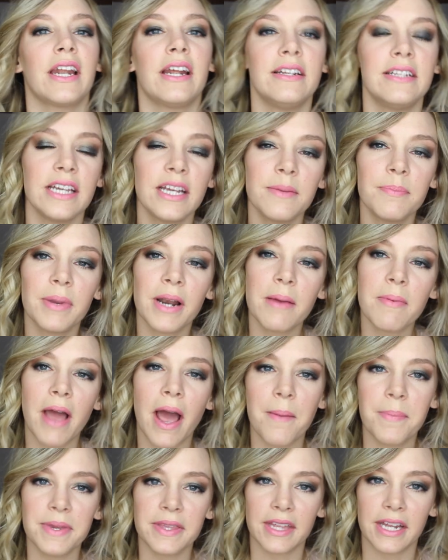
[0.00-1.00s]
that I did, but I'm
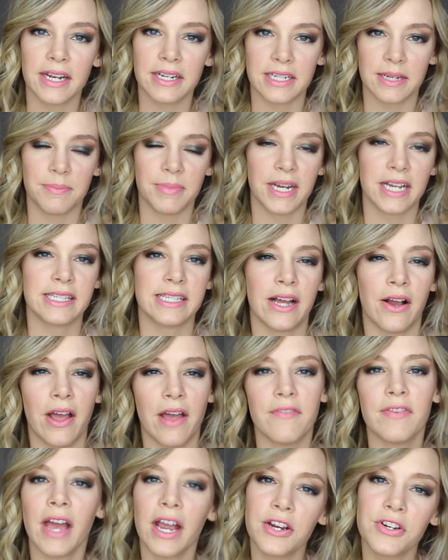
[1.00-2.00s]
happy that I did, because now I
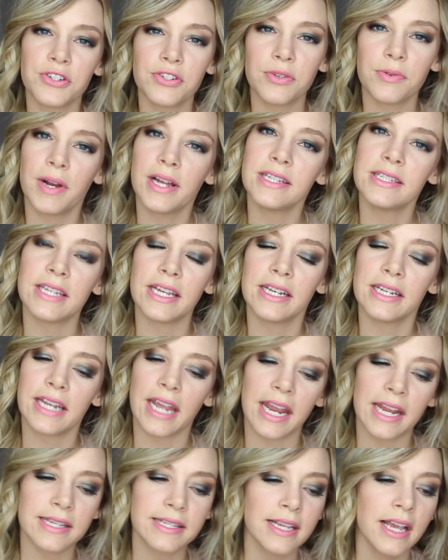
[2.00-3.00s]
have extra ones in
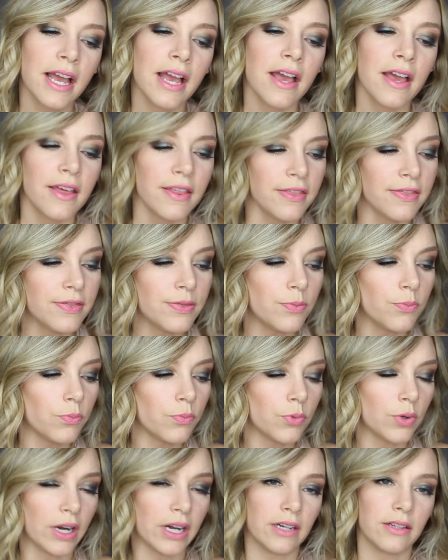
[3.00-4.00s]
case,
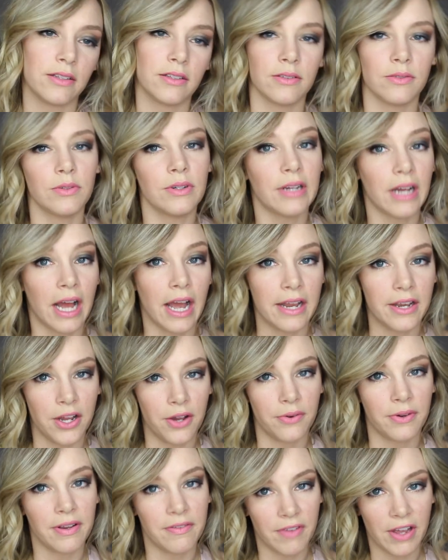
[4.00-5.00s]
well, I
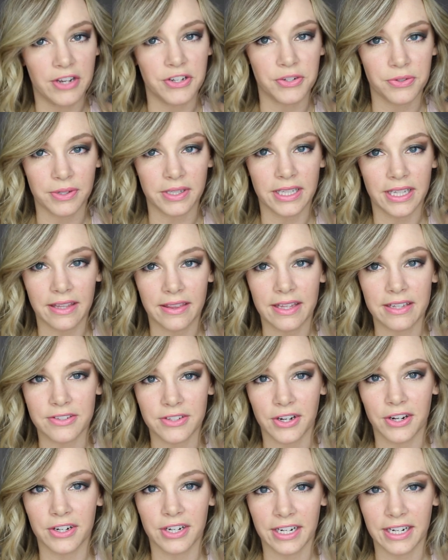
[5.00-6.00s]
know eventually
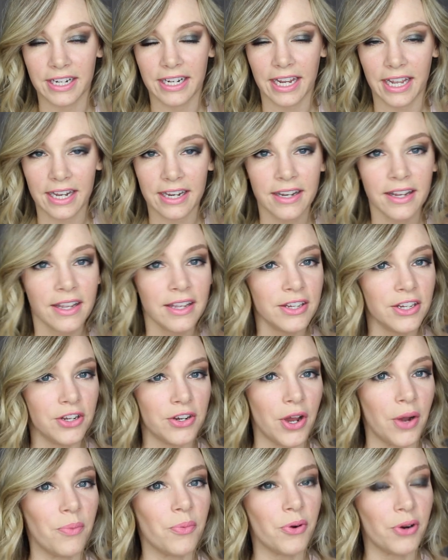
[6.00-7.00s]
these are going to get,
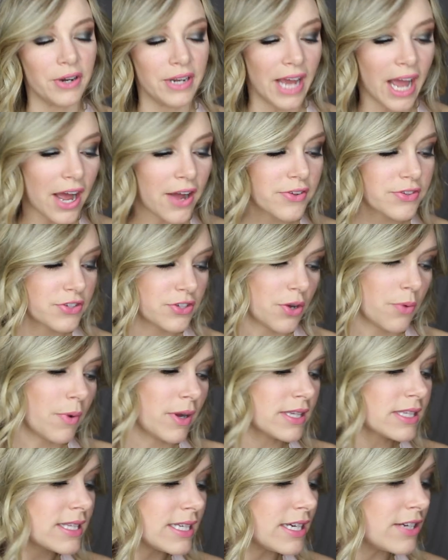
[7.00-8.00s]
you know, worn out. So
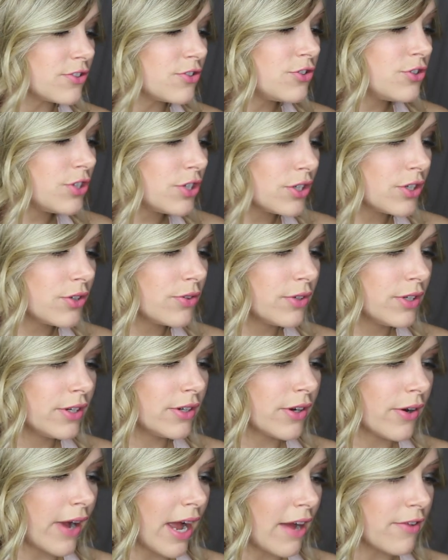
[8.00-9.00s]
once these do,
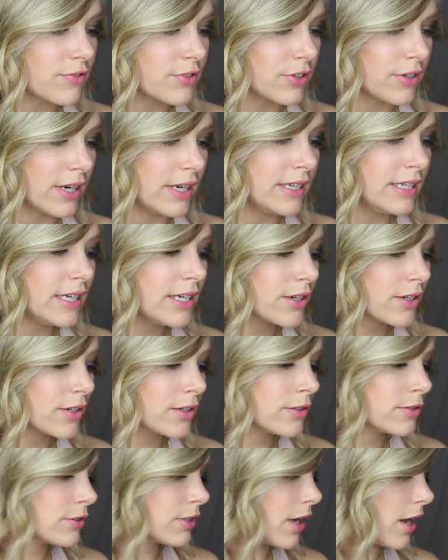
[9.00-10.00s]
you know, after a year
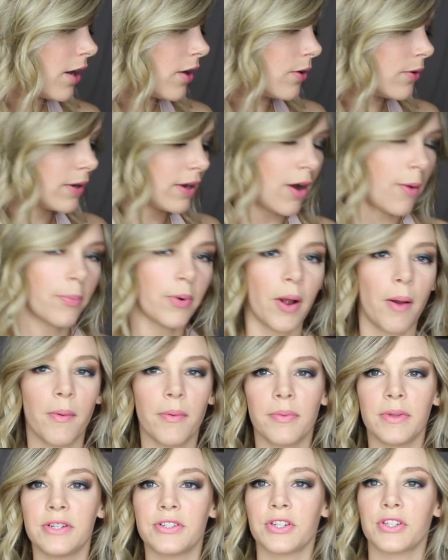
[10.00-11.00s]
or so, I'll
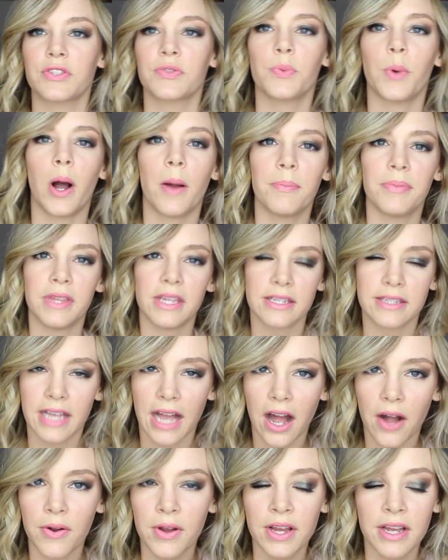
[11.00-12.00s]
probably just swap these
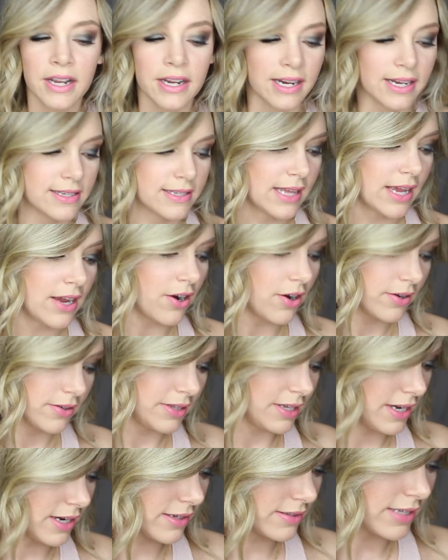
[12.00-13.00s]
out, because they are
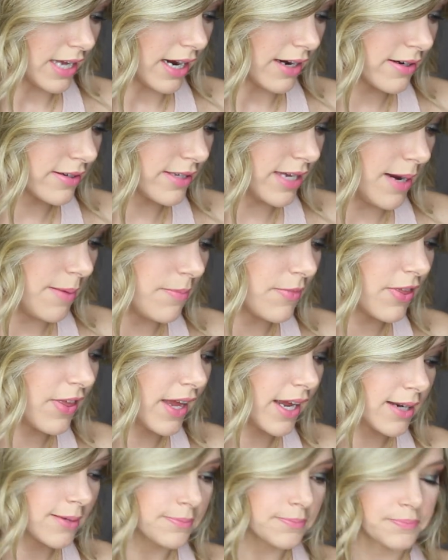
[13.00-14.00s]
the exact same
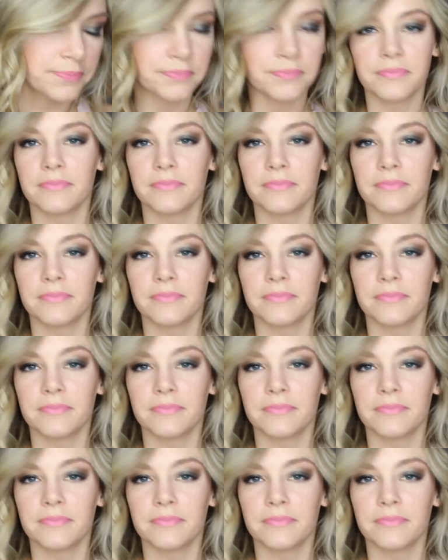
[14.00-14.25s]
thing.